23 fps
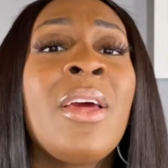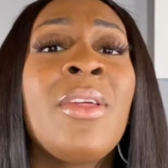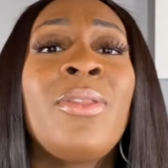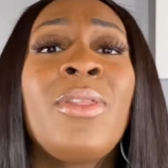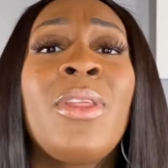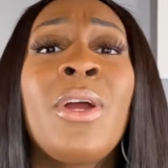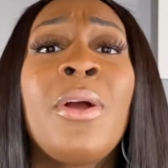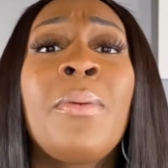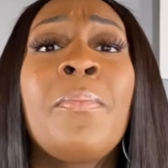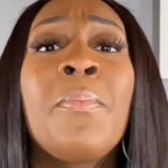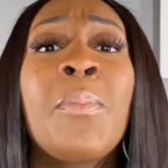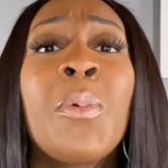
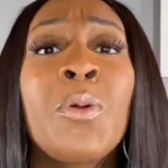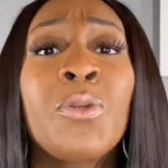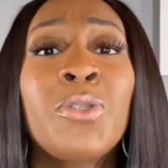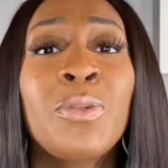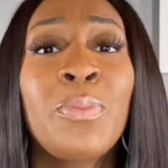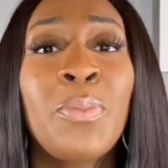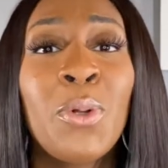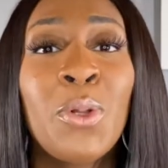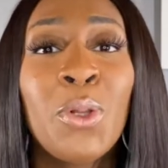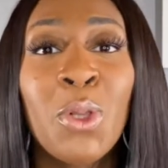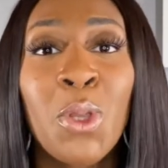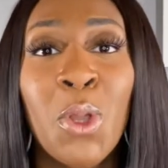There are
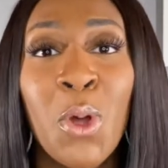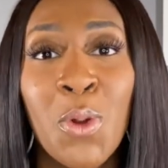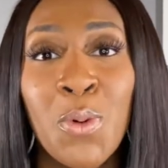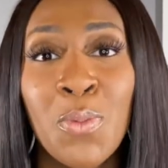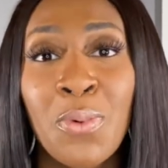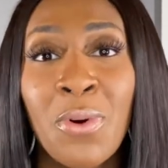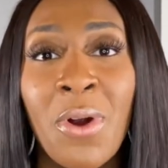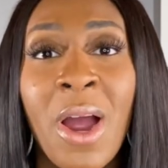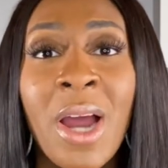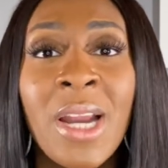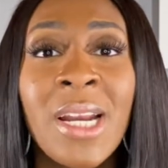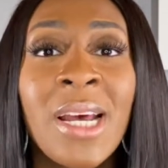multiple loan
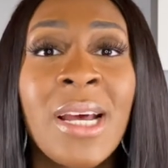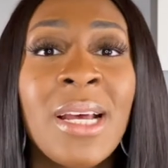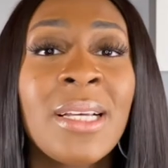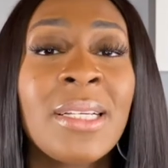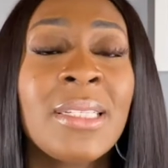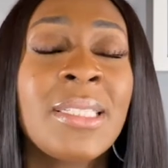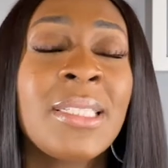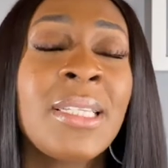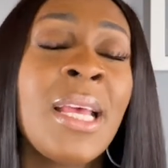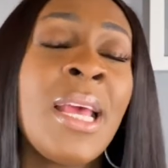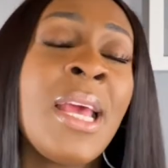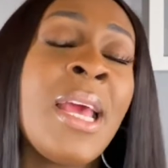
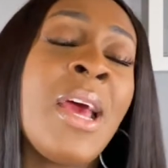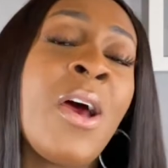products.